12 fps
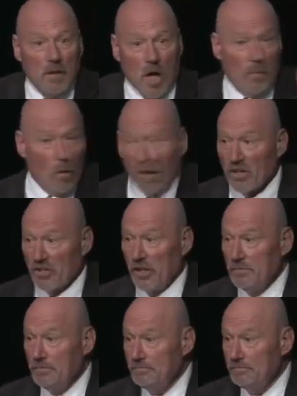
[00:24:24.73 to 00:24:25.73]

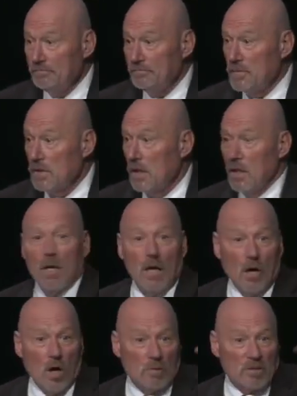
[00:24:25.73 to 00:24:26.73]
Abortion,
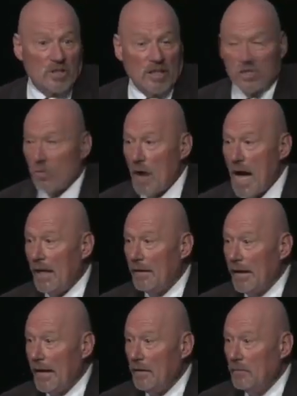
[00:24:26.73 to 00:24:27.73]

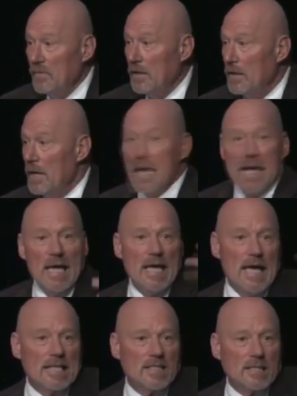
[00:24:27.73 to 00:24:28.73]
homosexuality,
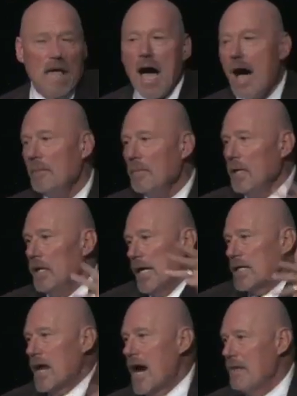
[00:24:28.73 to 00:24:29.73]
Islam,
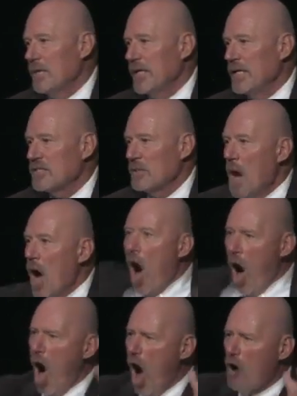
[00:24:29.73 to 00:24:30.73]
and communism,
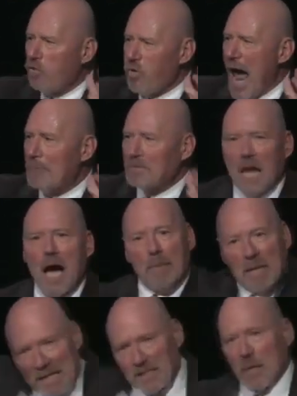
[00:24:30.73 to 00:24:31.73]
all wrapped
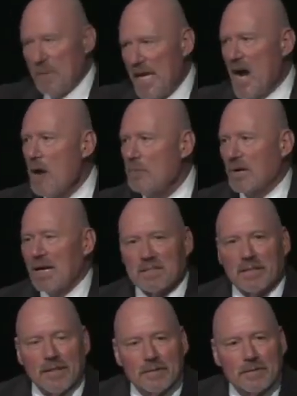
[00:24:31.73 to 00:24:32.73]
up to be our
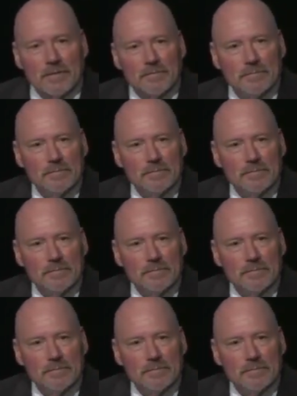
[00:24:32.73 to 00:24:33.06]
president.